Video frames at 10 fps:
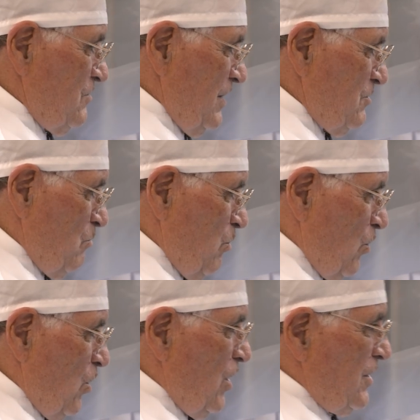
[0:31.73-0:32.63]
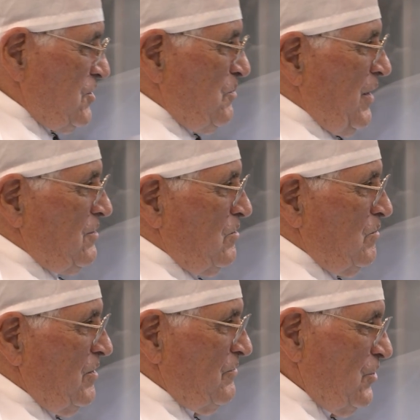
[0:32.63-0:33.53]
as broad a
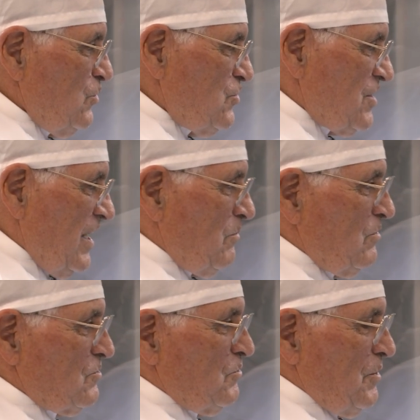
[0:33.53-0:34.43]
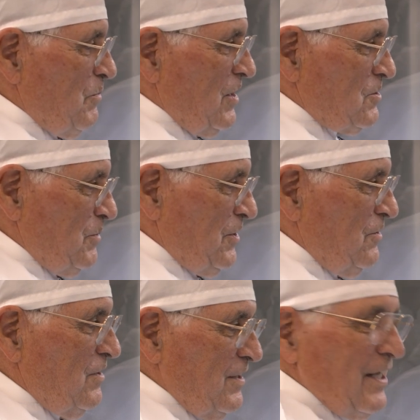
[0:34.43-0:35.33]
spectrum of new samples as we possibly
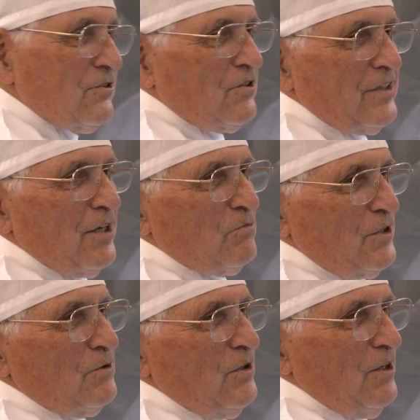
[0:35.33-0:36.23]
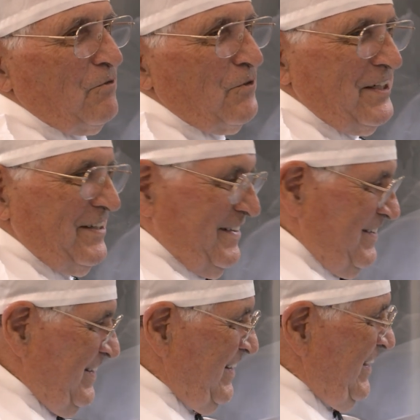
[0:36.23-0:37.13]
could, and that turned out pretty well. We
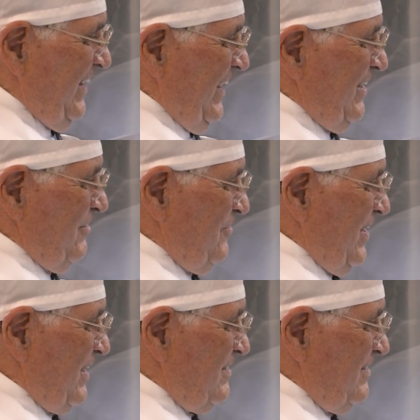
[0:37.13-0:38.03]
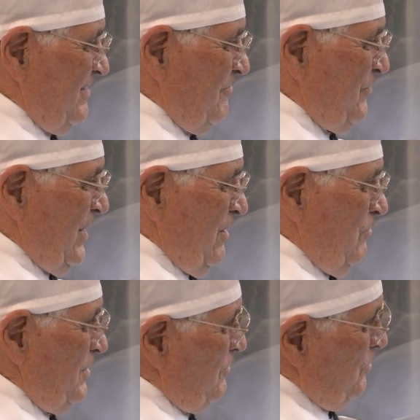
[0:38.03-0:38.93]
did. and in fact, uh, we,